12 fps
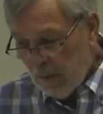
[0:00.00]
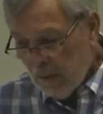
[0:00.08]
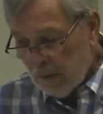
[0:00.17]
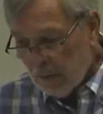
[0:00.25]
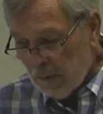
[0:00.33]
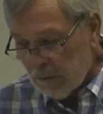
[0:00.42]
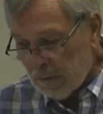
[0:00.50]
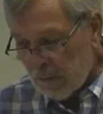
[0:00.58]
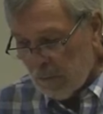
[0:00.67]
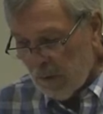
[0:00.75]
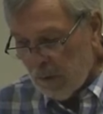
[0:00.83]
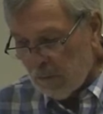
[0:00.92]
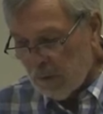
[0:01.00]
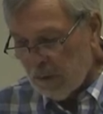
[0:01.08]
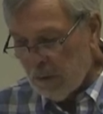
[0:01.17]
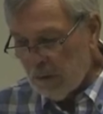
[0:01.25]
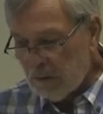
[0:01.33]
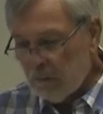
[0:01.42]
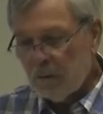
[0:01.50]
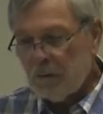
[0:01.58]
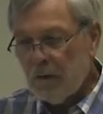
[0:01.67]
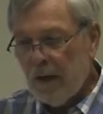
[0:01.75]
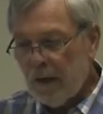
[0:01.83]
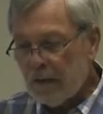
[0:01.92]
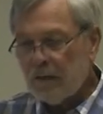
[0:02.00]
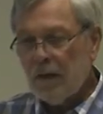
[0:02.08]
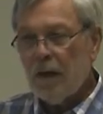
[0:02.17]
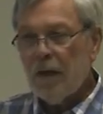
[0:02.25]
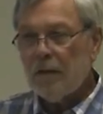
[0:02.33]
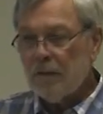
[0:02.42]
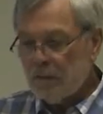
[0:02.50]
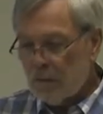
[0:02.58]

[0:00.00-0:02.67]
And here's the bay window, so we're trackside,